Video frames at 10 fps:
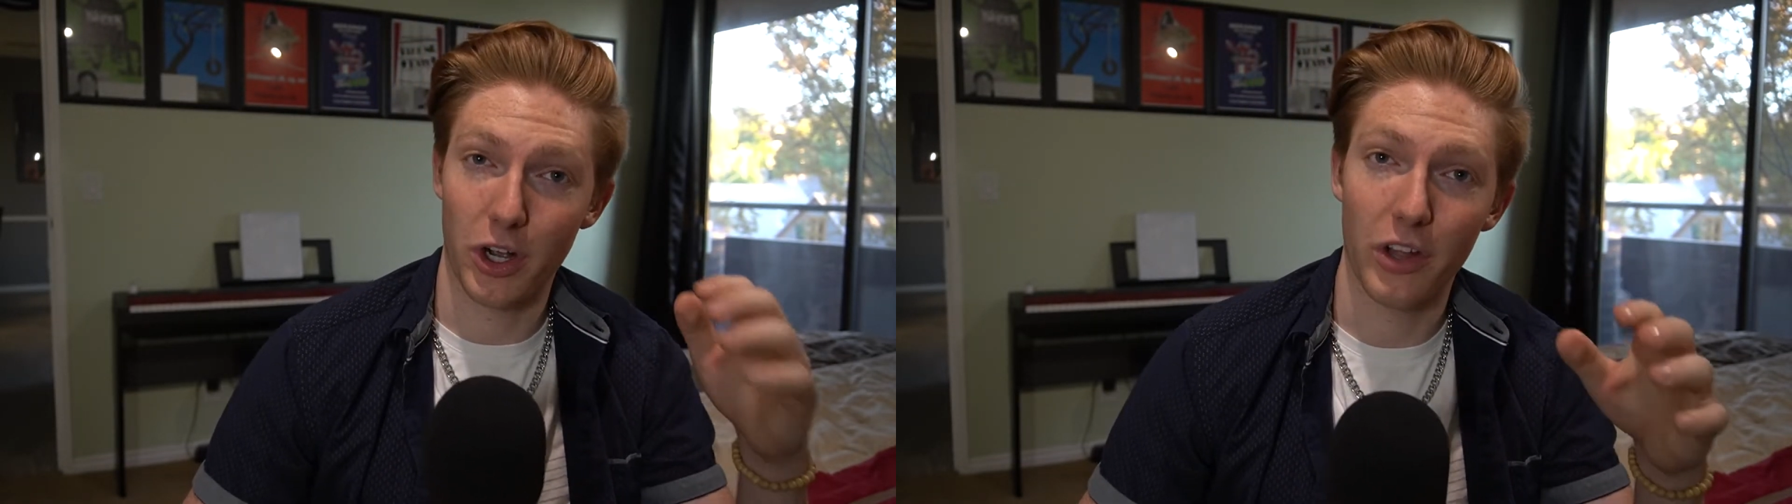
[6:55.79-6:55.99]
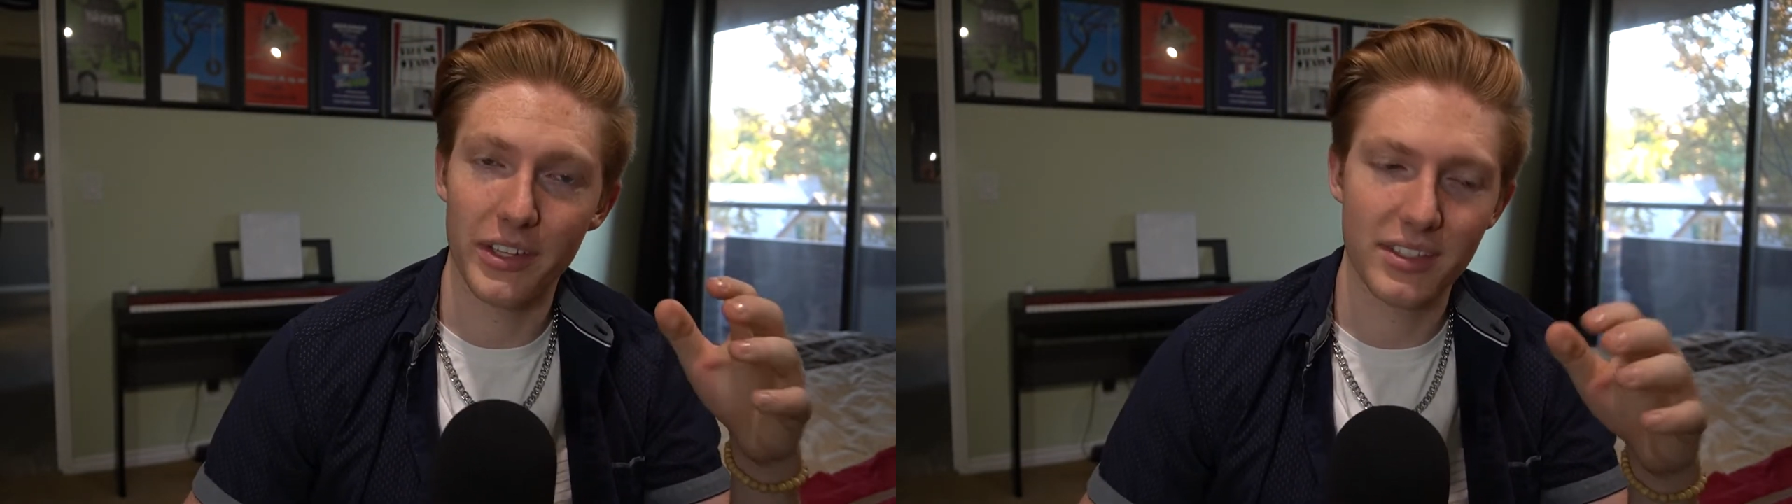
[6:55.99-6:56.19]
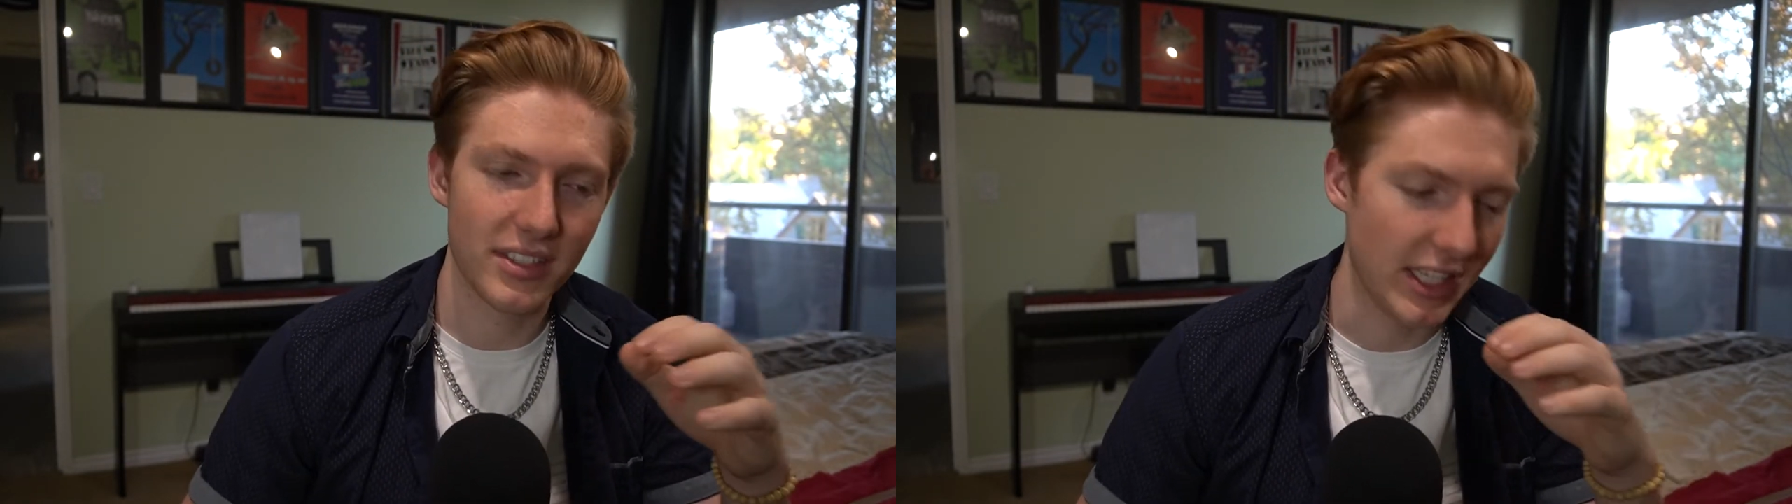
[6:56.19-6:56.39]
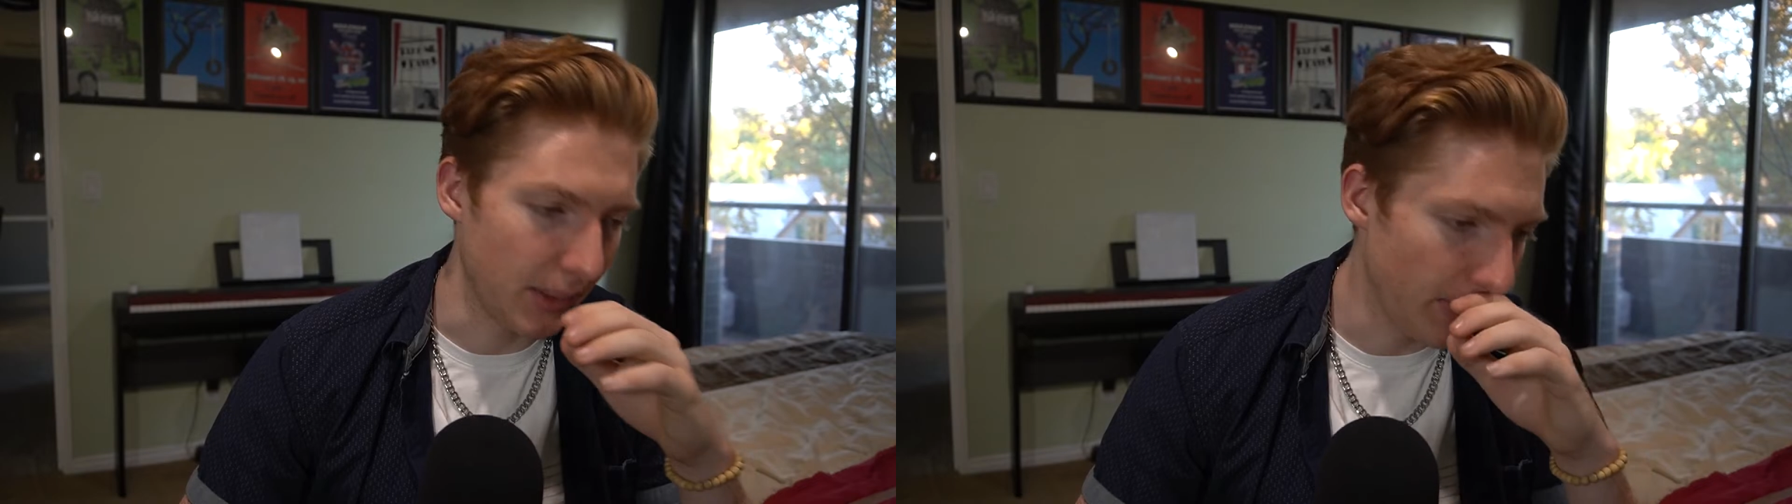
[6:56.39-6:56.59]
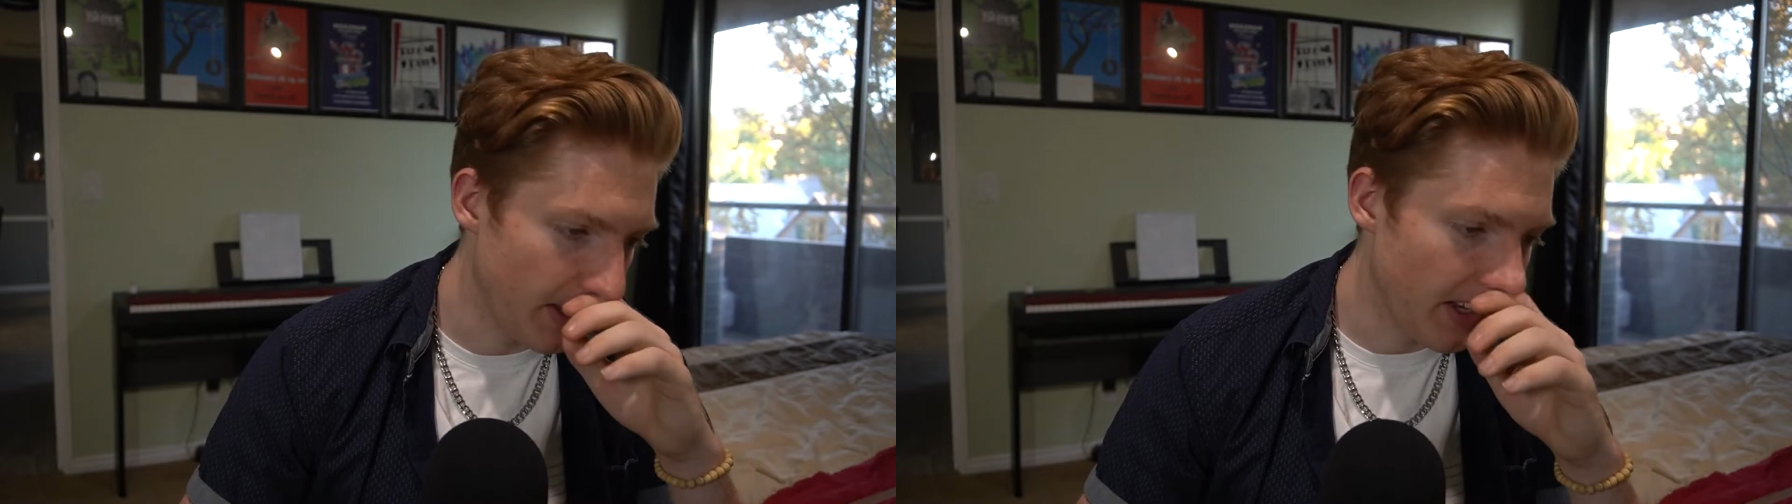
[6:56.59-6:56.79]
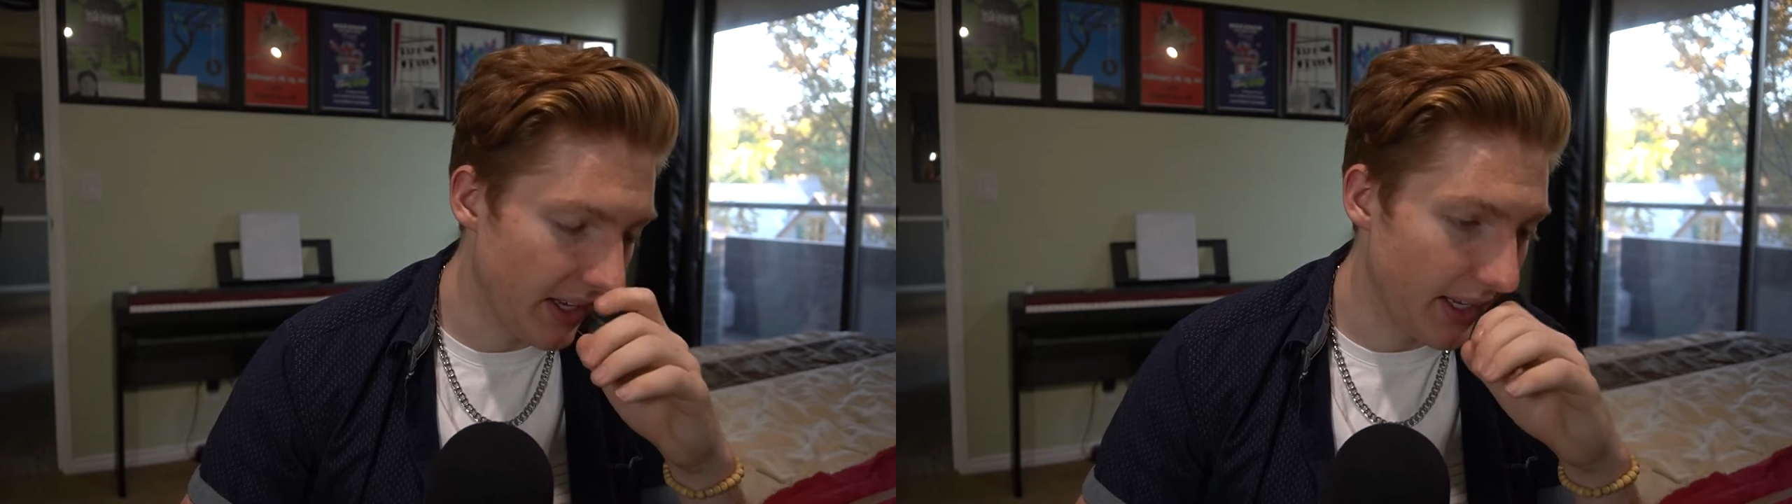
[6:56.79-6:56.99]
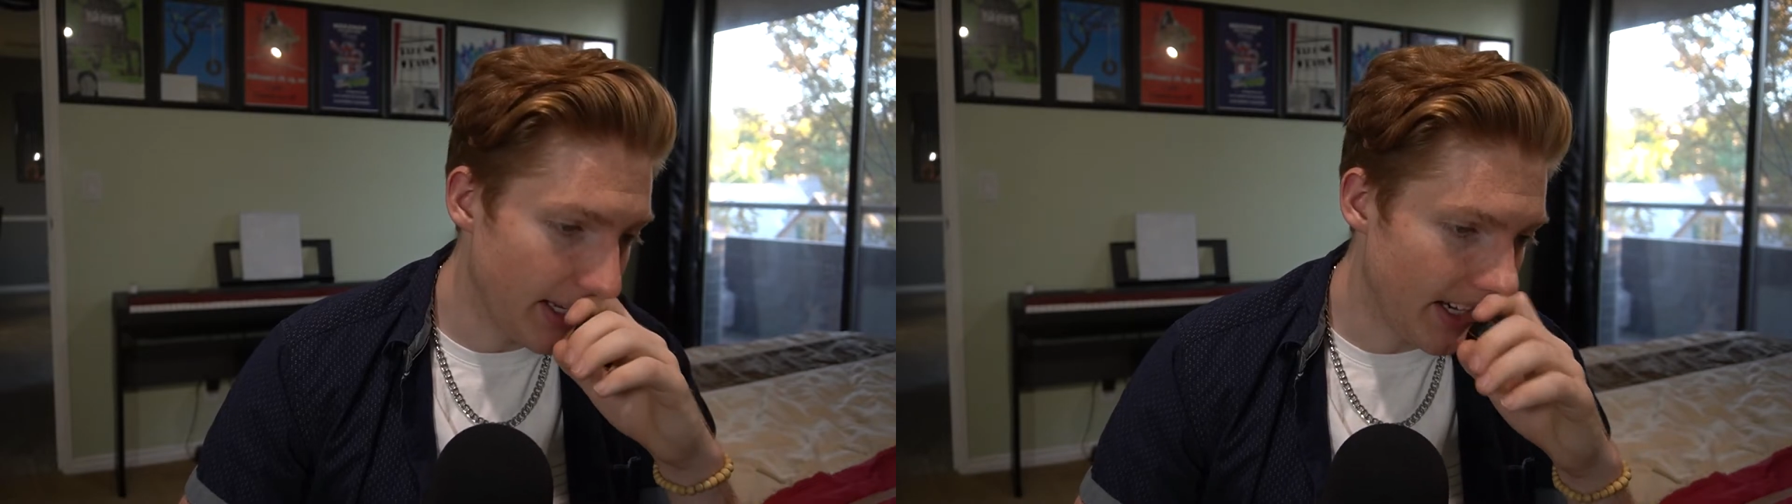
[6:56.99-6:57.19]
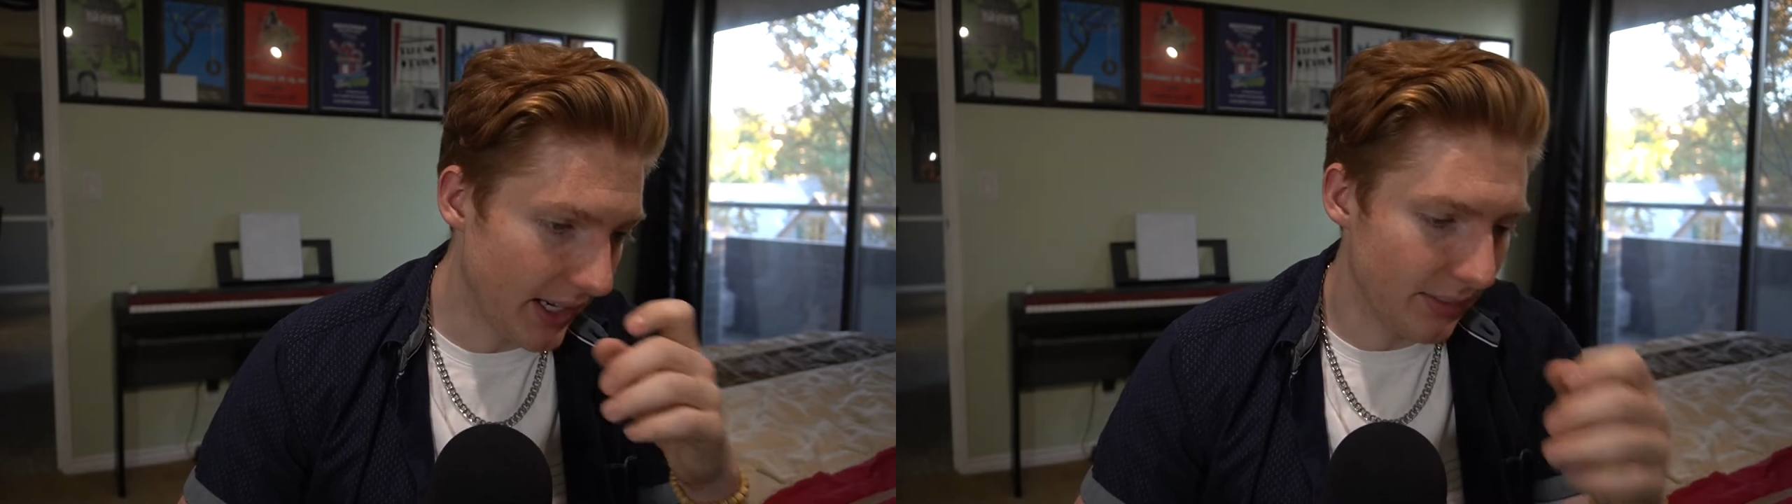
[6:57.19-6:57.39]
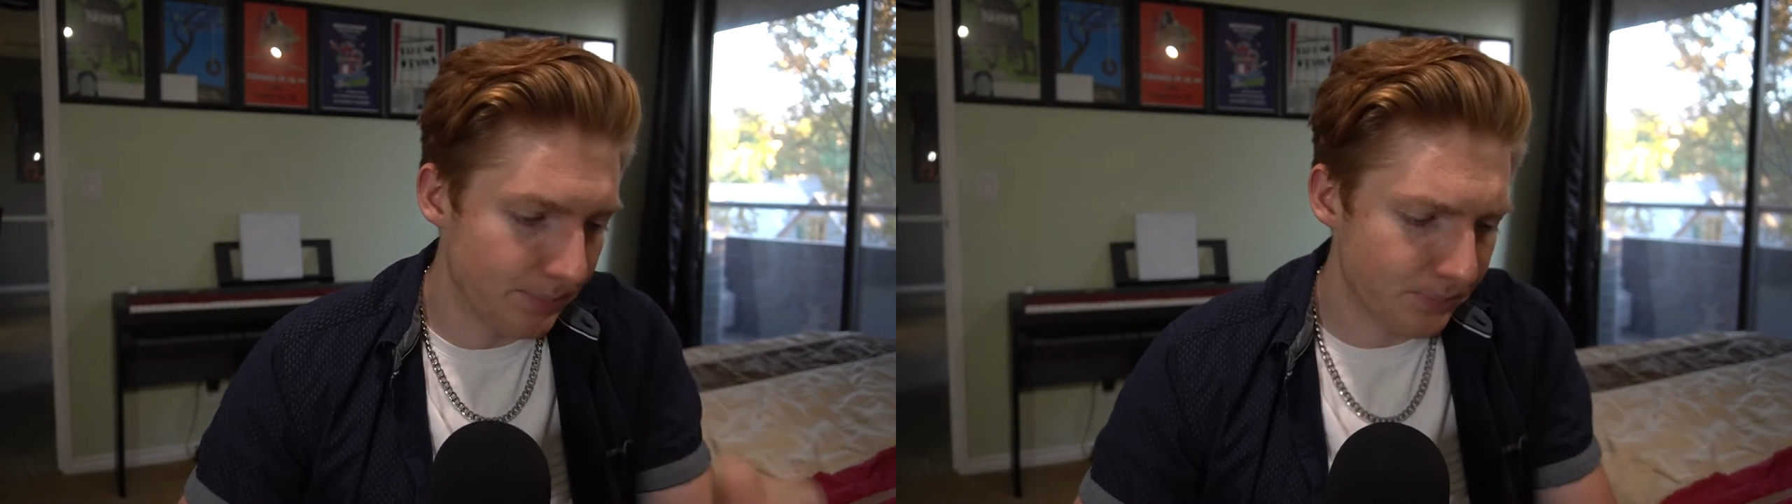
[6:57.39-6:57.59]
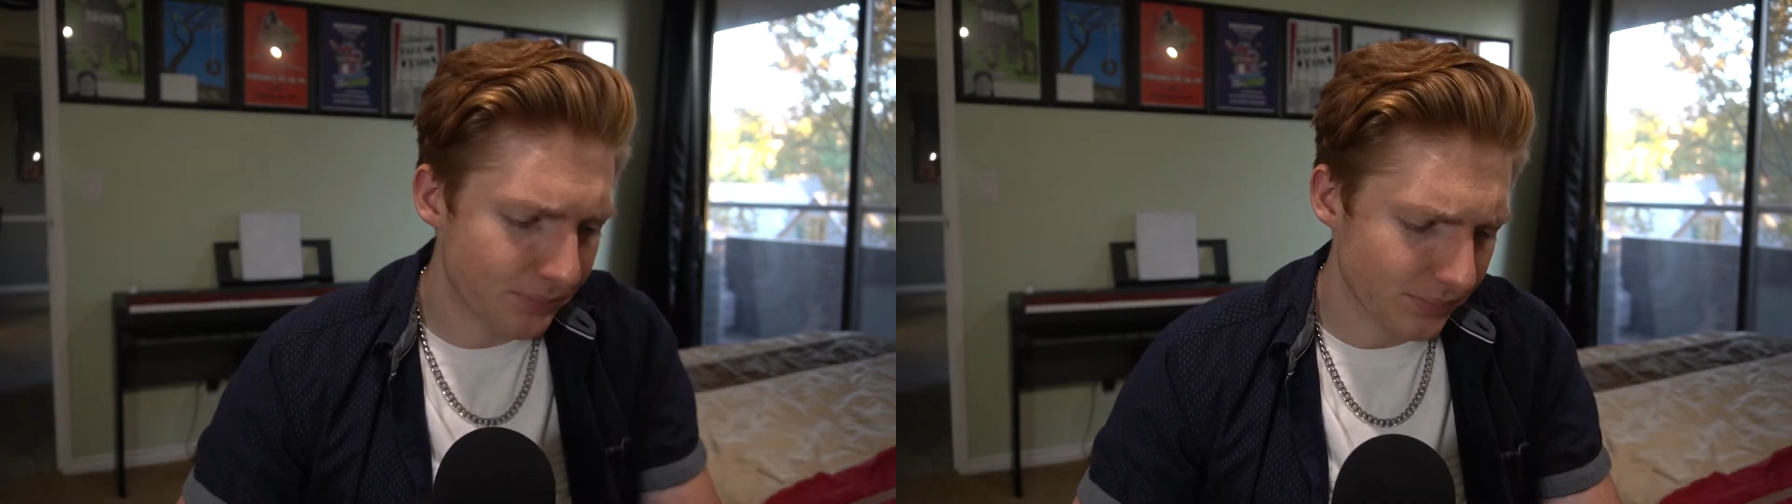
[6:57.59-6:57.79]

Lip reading: on this team. I'm